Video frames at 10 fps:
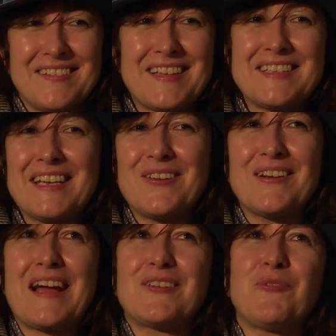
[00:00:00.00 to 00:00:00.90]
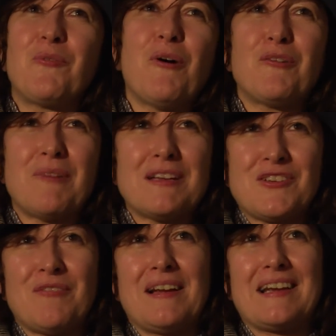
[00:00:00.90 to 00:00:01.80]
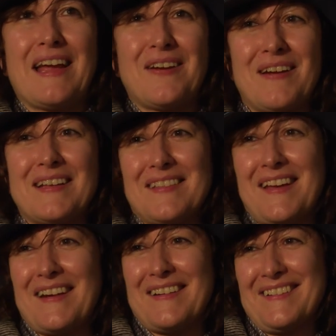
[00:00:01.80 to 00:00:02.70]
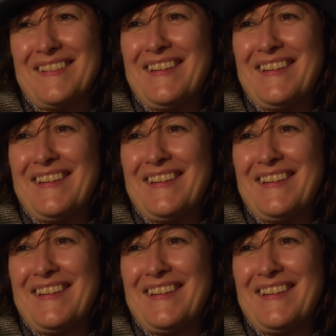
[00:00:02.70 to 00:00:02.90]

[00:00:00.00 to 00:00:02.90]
yes. Let's say You're like, you won my Chevalier right there